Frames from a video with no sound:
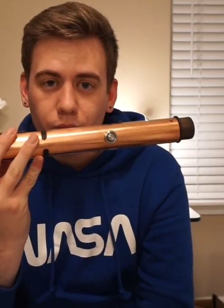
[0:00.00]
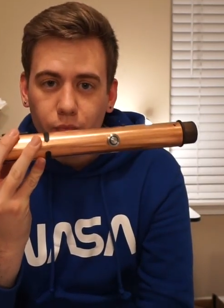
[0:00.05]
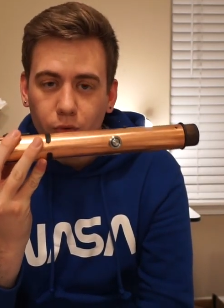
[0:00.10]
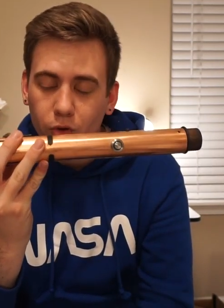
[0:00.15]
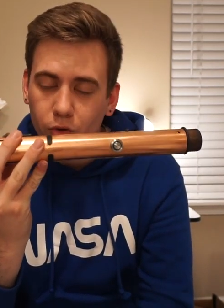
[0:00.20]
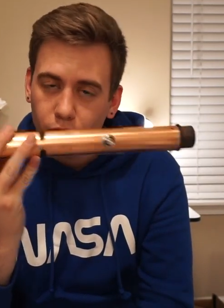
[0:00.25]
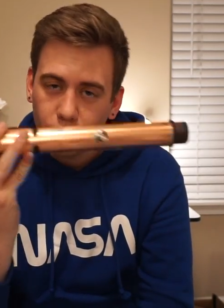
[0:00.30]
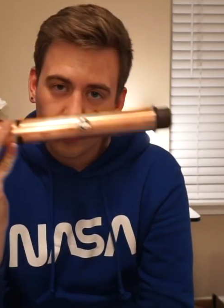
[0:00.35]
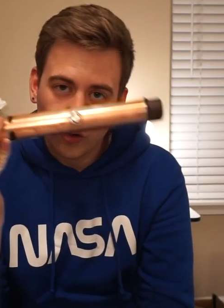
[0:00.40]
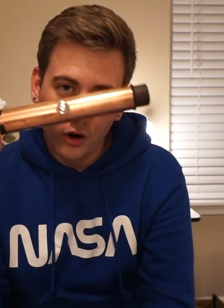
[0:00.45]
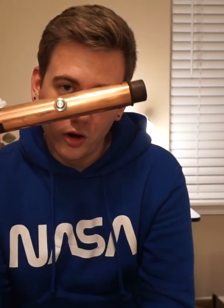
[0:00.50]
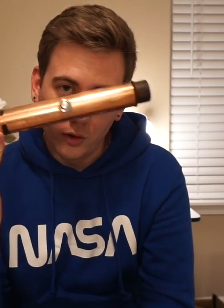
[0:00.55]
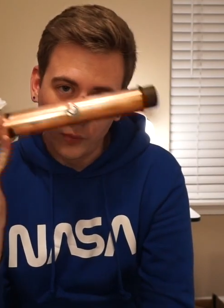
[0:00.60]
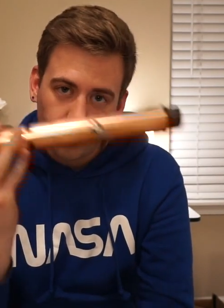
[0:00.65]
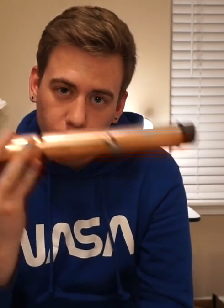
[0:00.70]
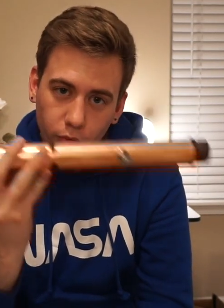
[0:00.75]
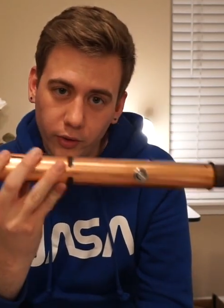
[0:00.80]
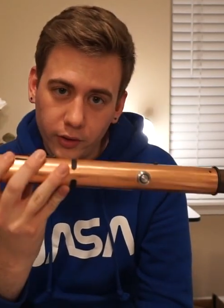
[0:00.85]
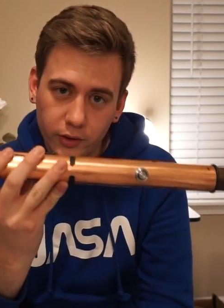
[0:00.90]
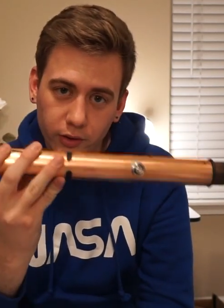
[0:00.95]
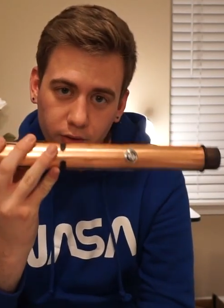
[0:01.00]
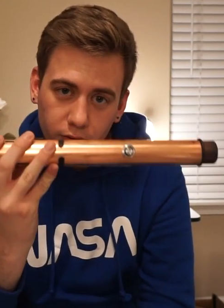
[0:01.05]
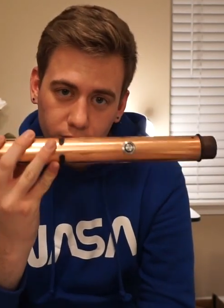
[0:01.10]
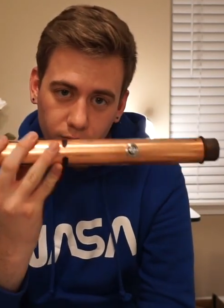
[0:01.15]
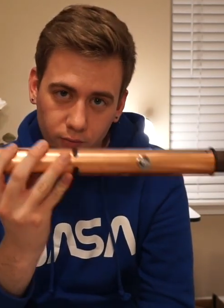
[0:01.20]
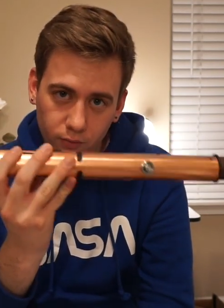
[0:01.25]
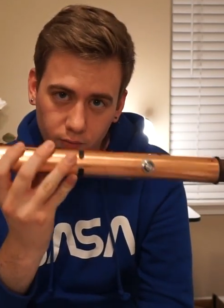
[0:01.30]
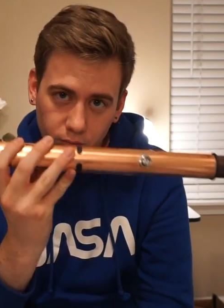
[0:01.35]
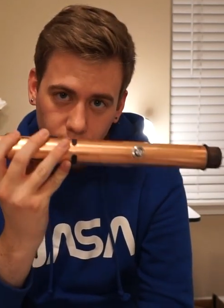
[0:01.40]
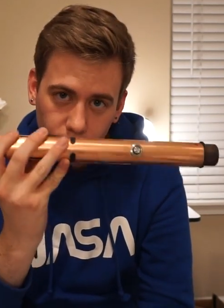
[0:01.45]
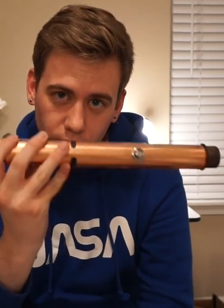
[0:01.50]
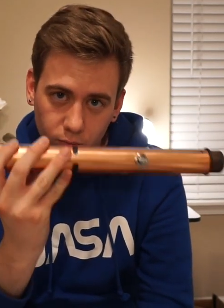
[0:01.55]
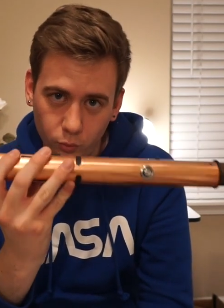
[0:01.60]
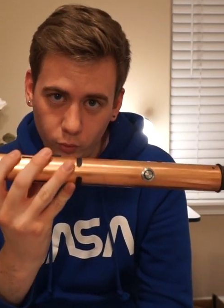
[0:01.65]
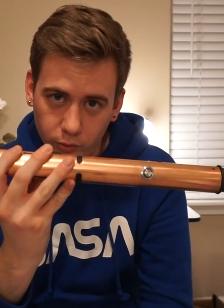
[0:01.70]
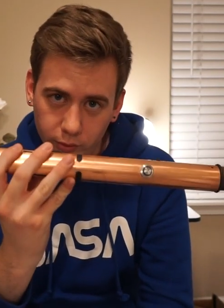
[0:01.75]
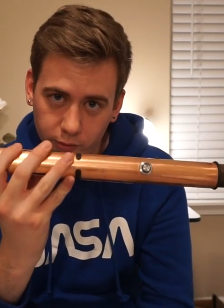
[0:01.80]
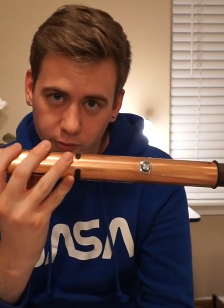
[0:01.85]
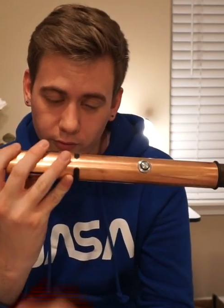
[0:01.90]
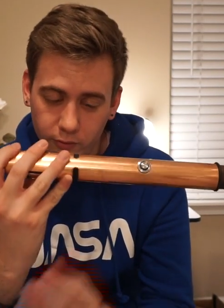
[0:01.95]
Their strong point is
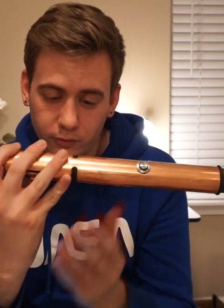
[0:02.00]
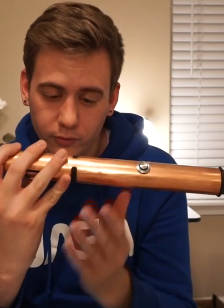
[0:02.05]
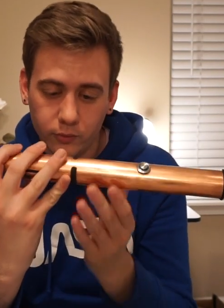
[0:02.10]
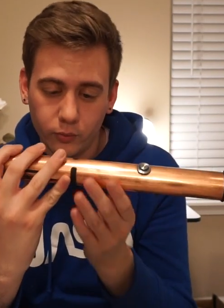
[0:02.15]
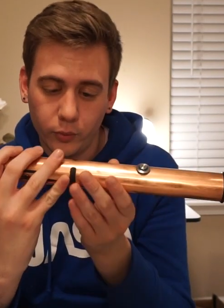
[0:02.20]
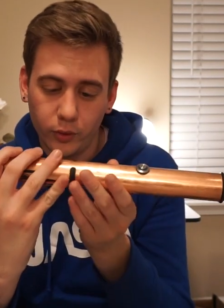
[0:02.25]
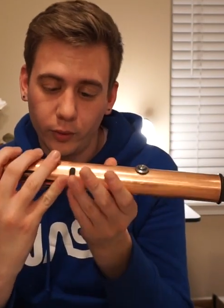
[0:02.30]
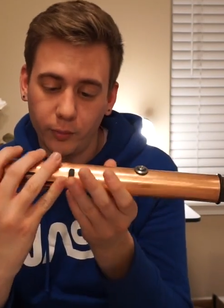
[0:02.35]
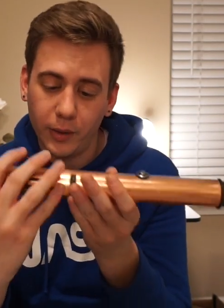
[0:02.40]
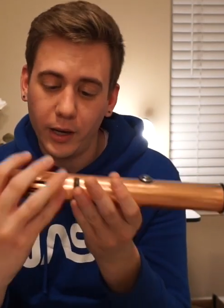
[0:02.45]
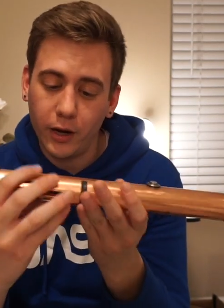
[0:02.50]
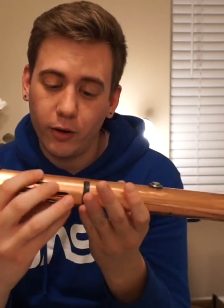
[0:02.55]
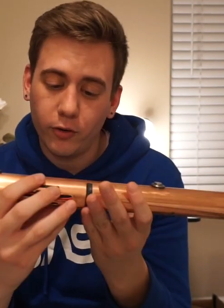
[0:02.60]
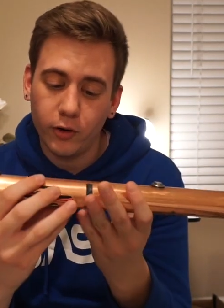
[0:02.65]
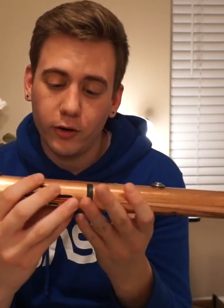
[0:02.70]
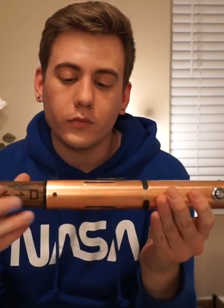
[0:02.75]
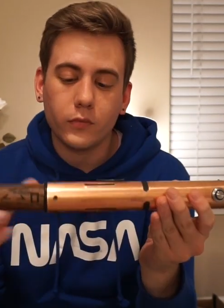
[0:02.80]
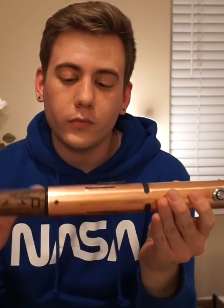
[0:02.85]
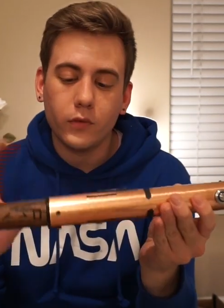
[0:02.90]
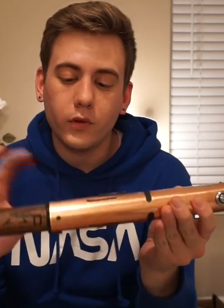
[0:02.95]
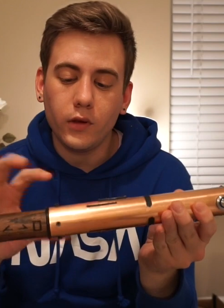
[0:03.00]
willpower.